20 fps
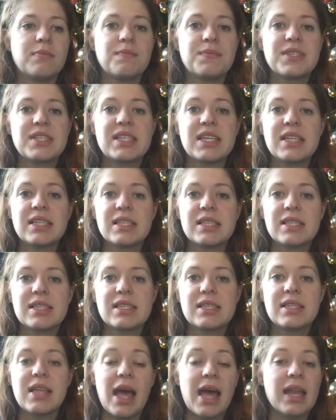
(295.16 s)

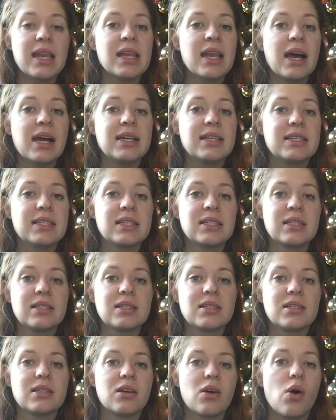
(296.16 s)
since then I
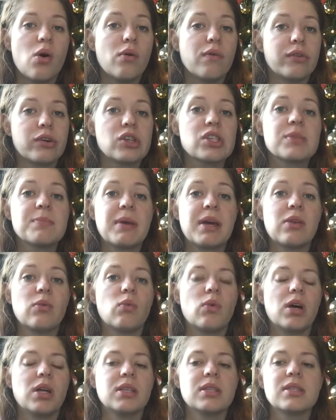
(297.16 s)
didn't overspend
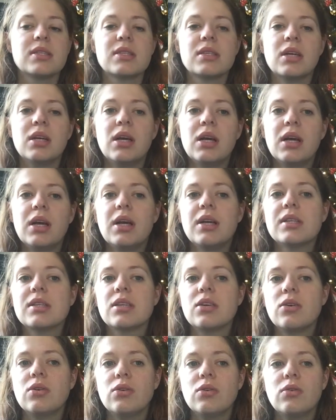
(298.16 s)
once.
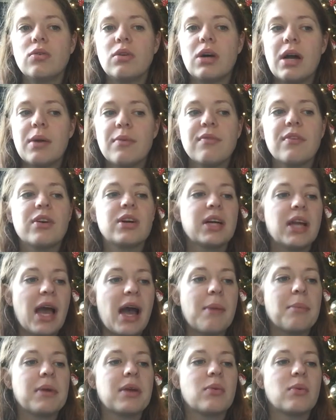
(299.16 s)
So I'm very
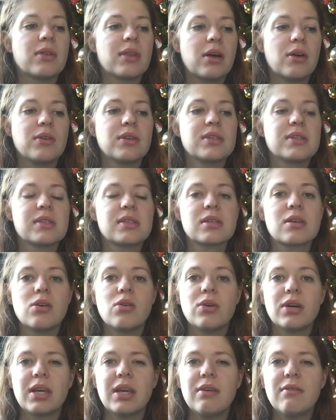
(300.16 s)
happy with how this is
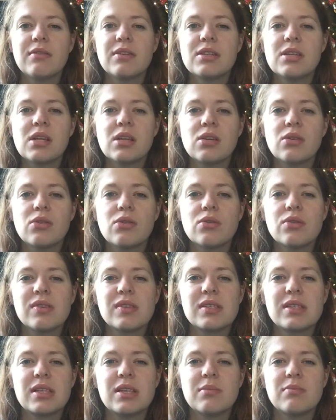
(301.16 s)
going. Even 10 euros
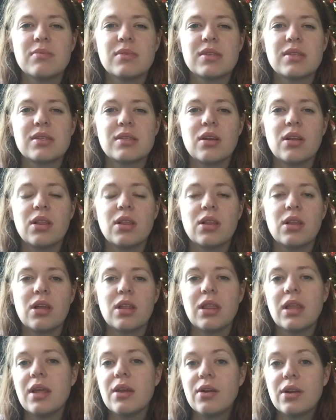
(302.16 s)
seems a
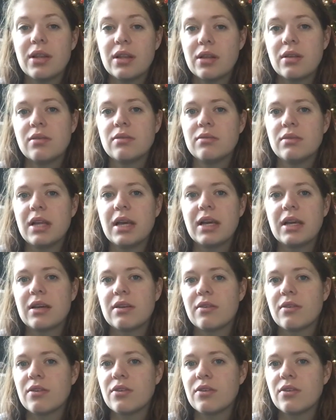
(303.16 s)
little, like,